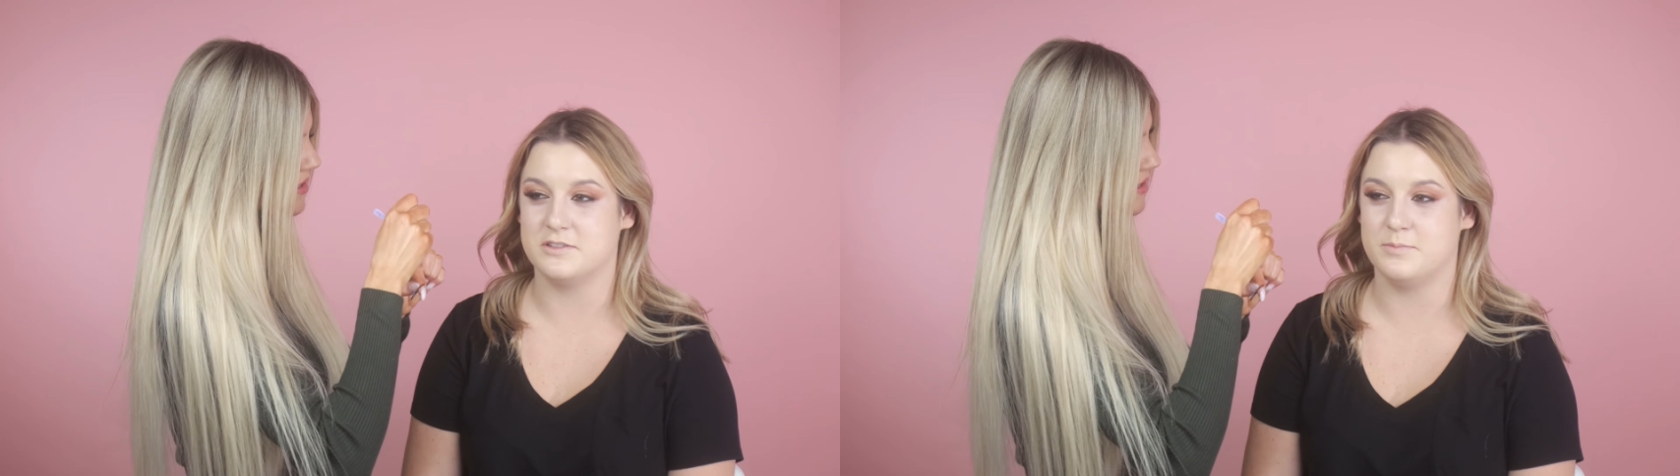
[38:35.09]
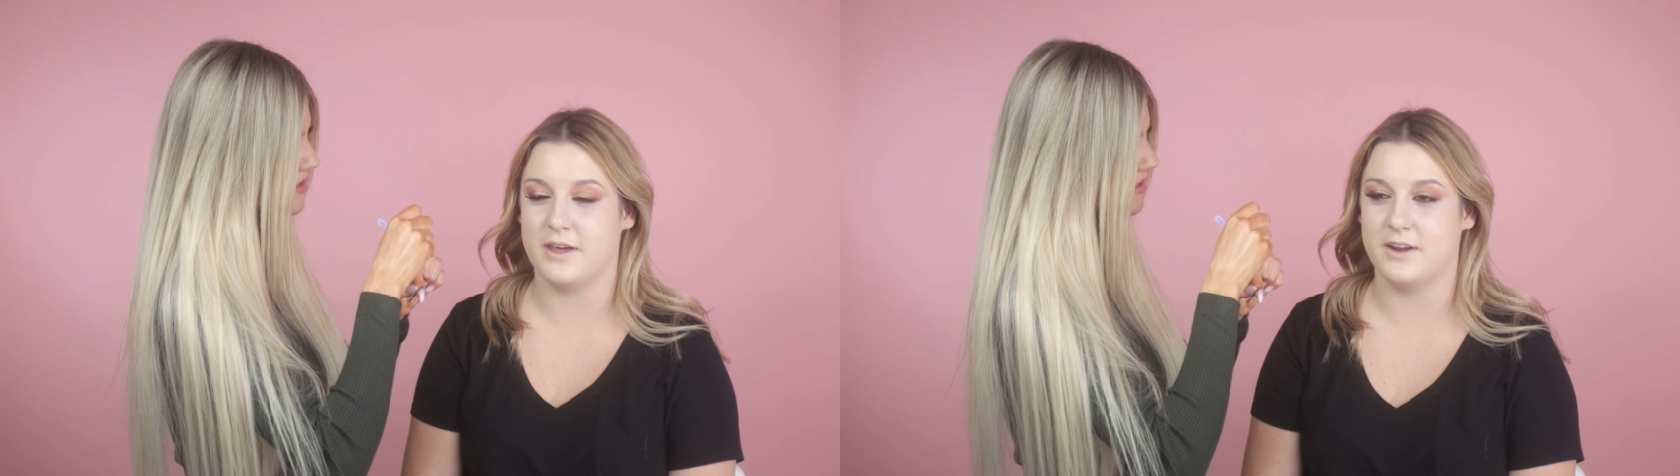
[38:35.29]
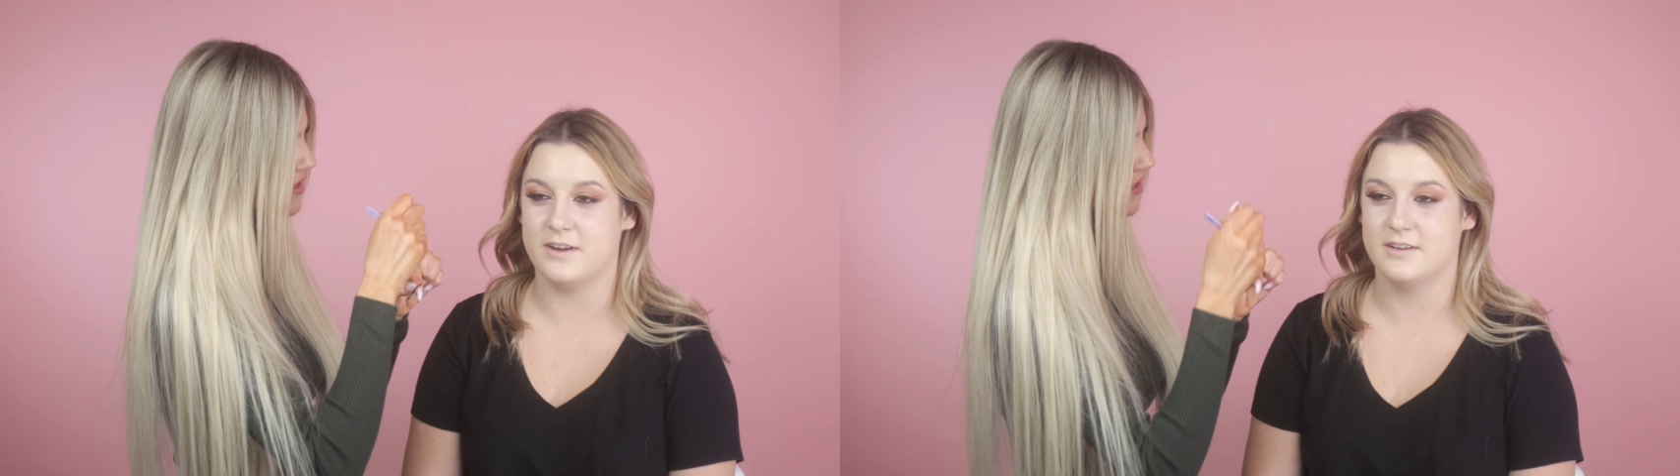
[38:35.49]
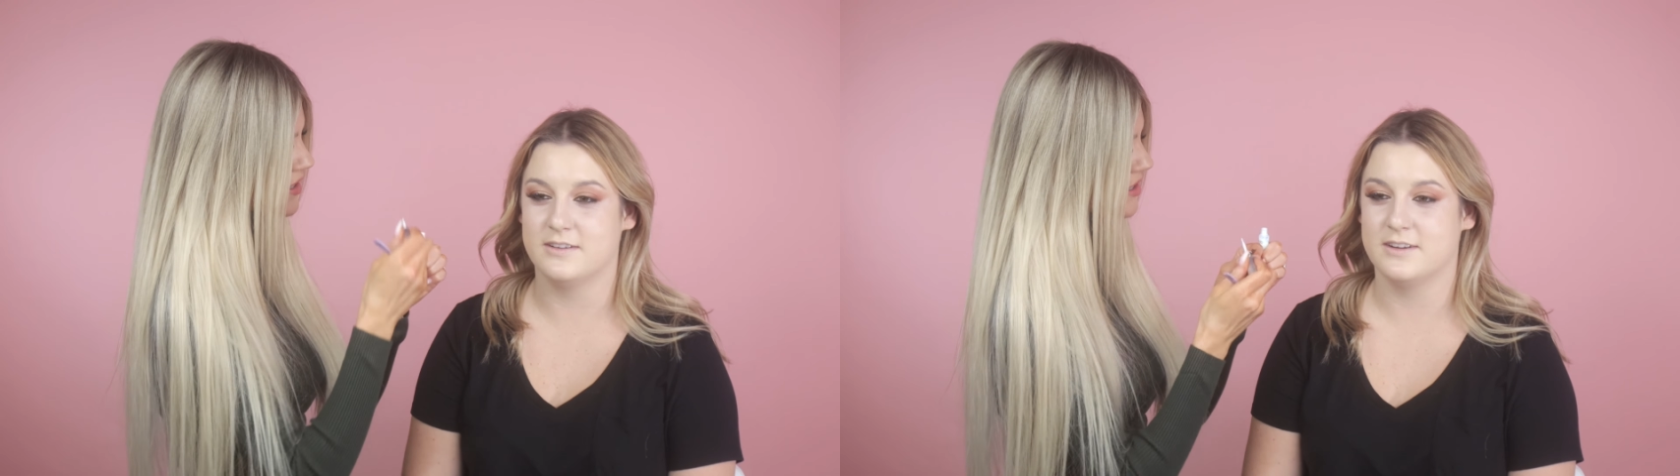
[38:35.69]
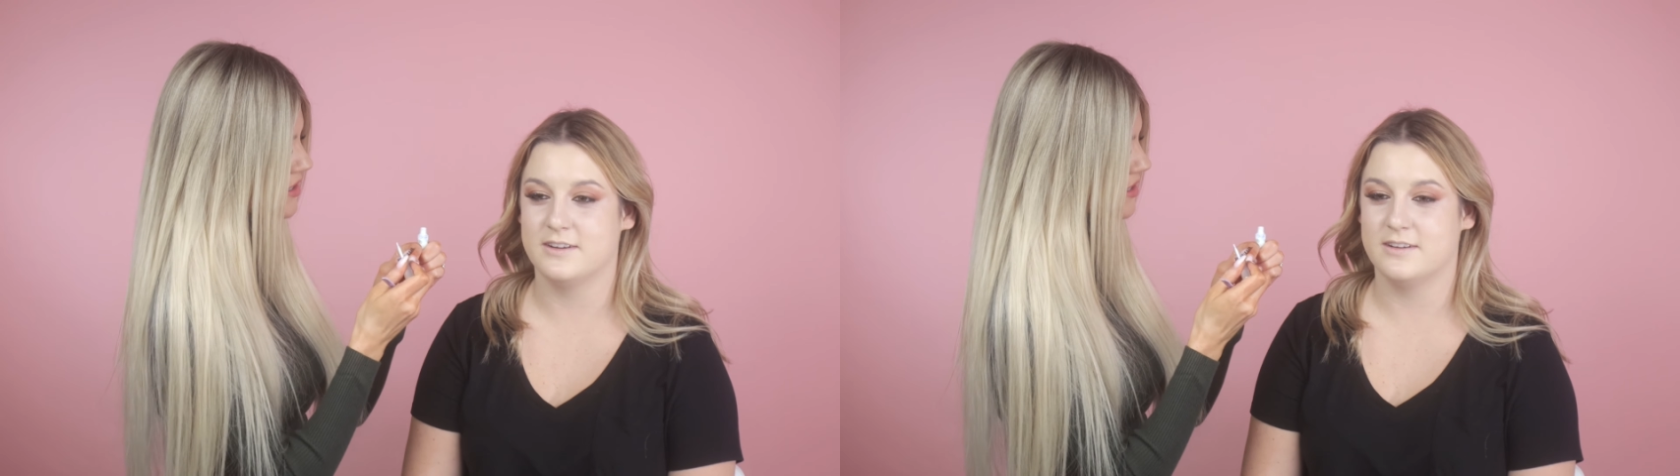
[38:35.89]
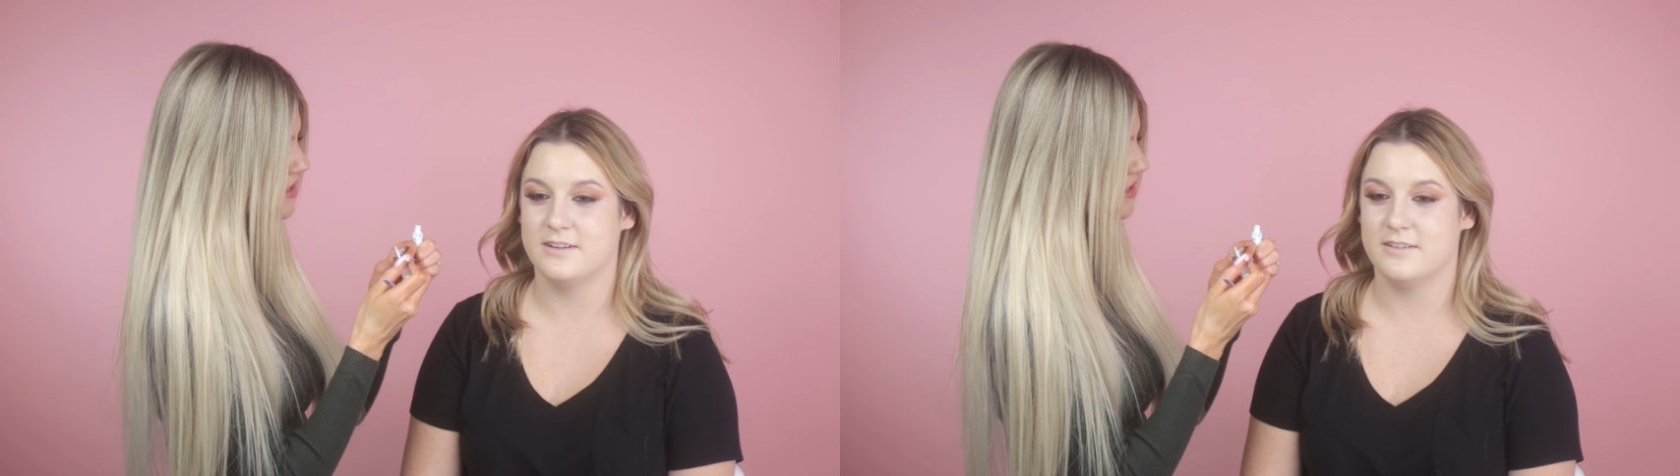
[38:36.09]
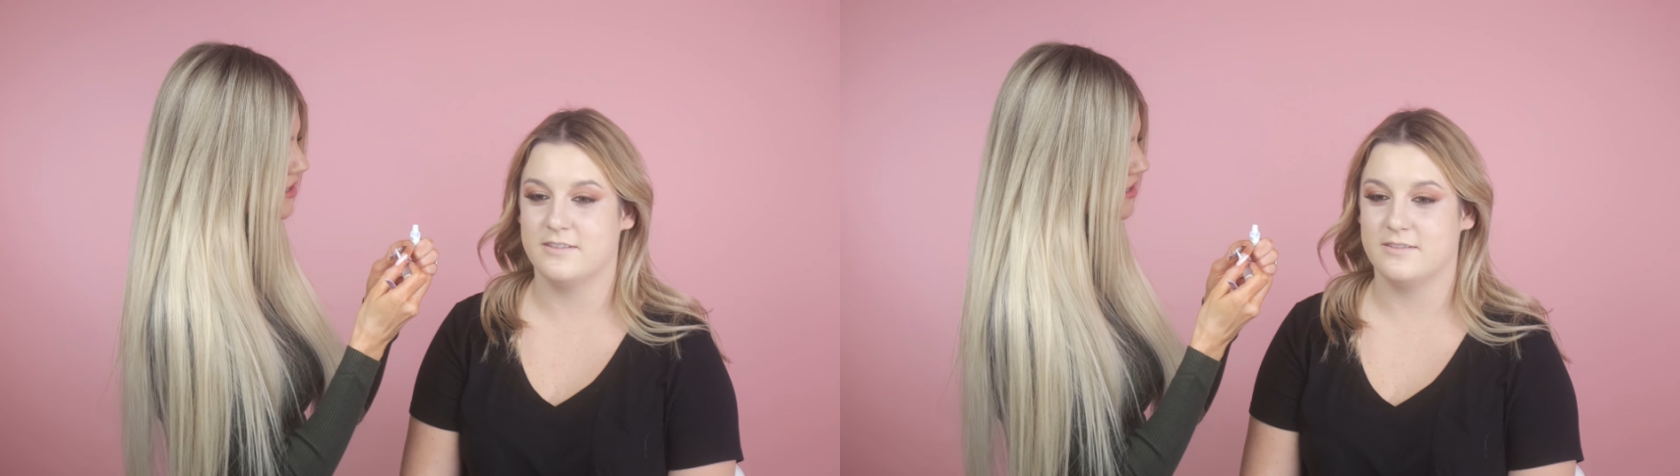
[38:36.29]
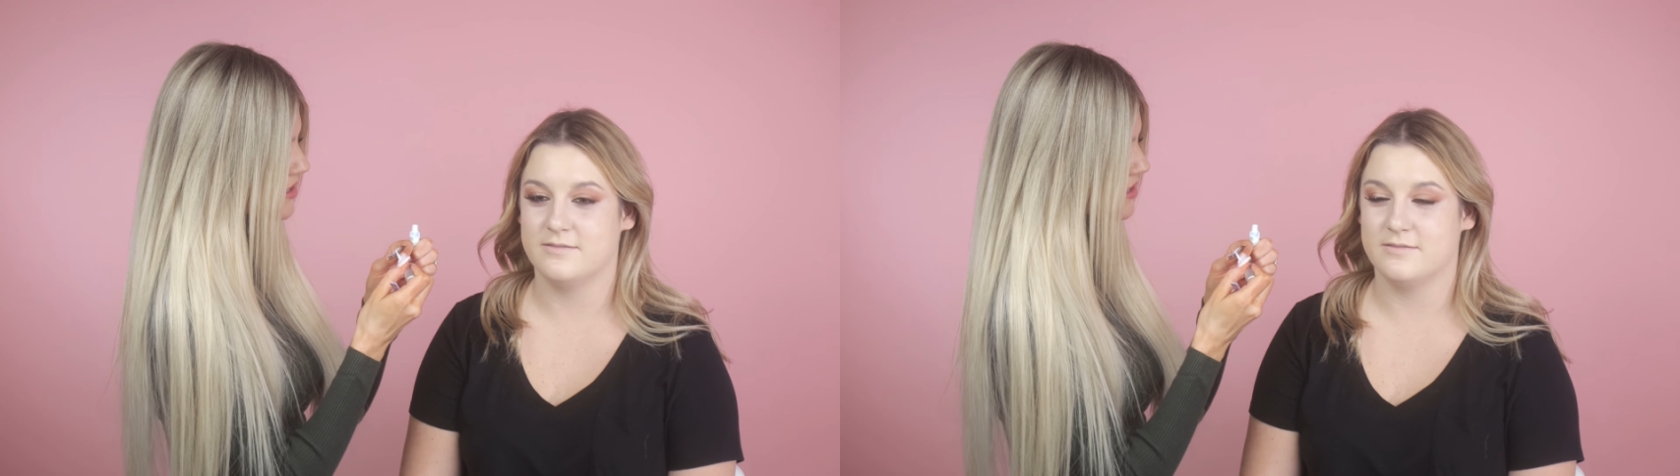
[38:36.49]
better
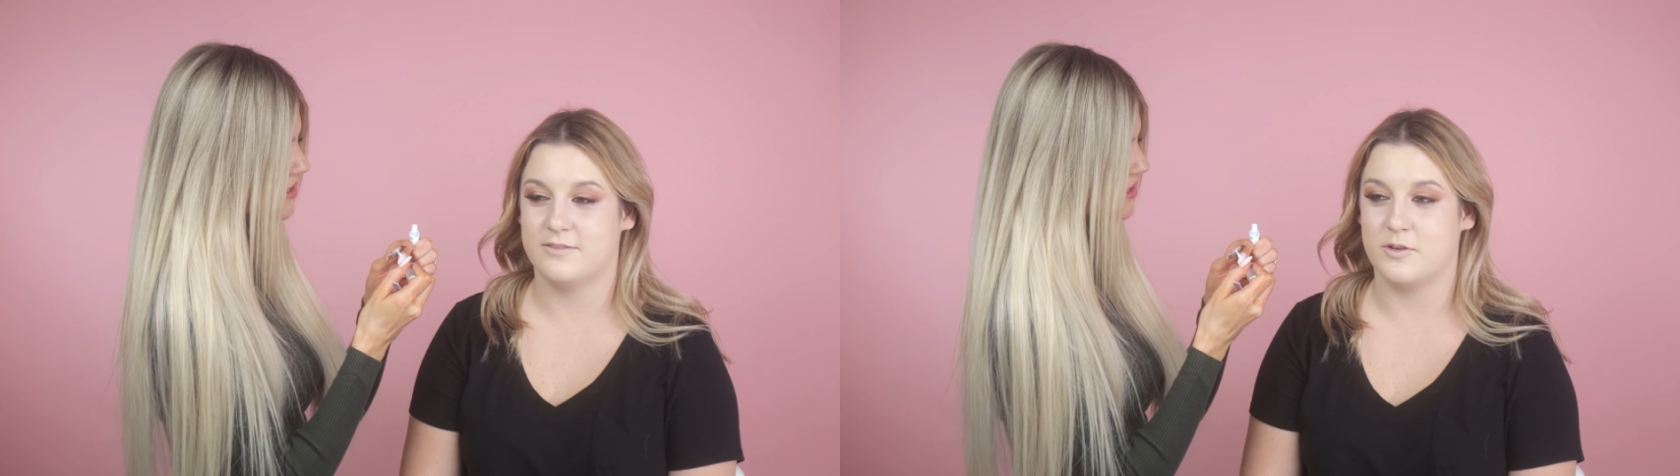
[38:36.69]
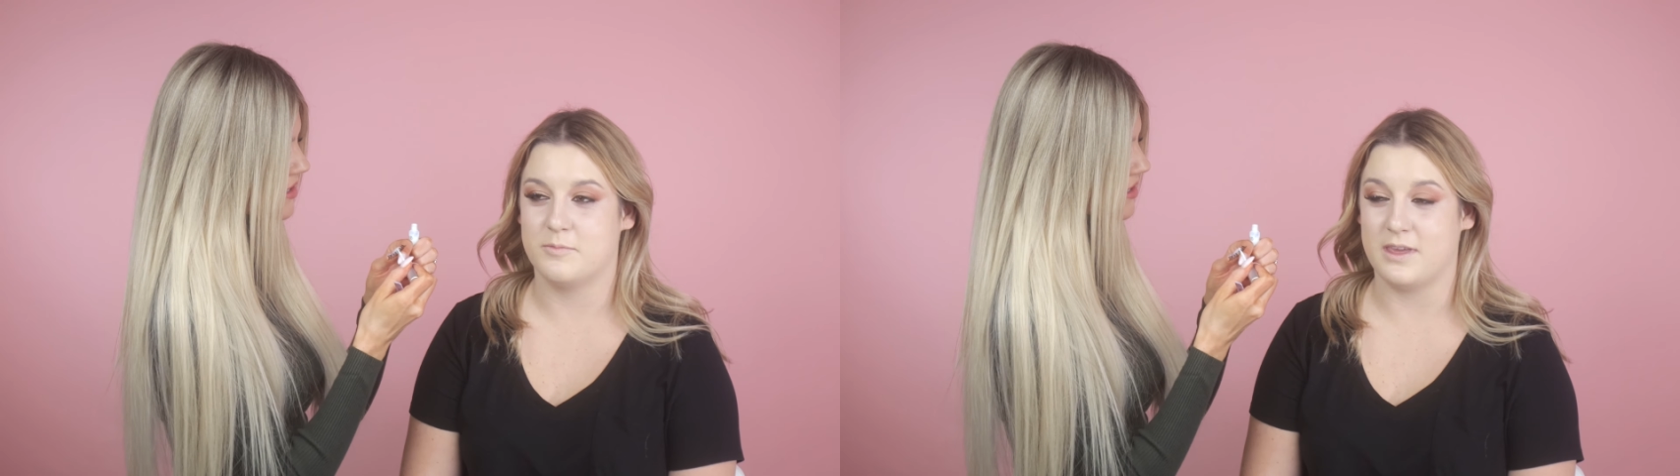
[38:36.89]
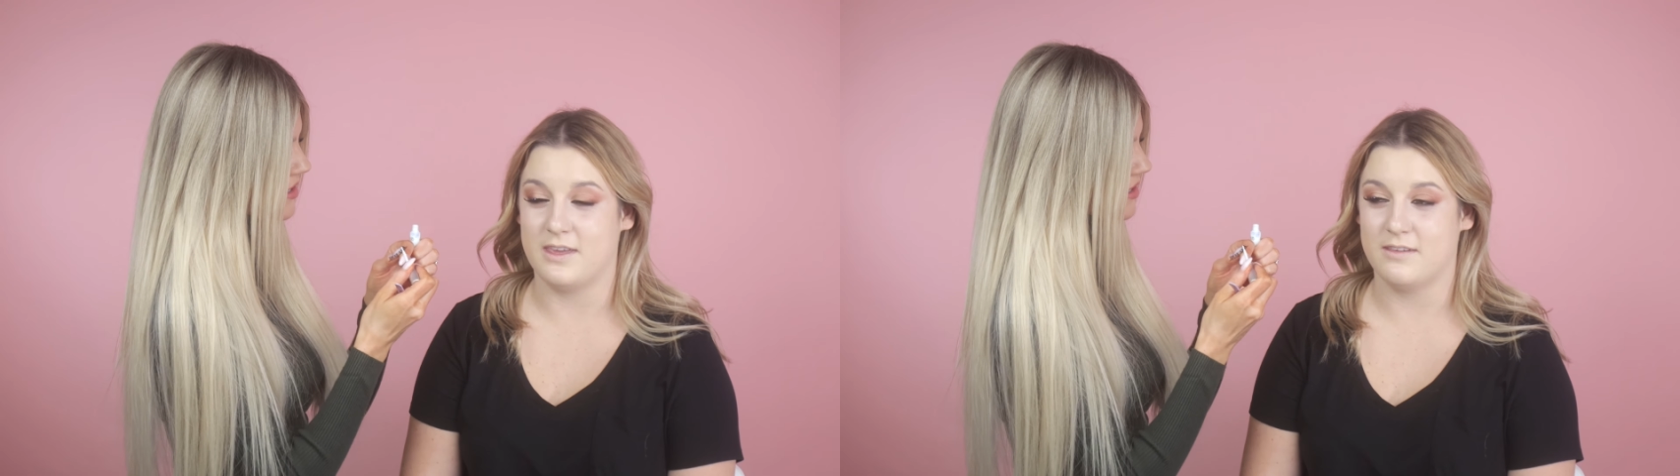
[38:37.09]
for me.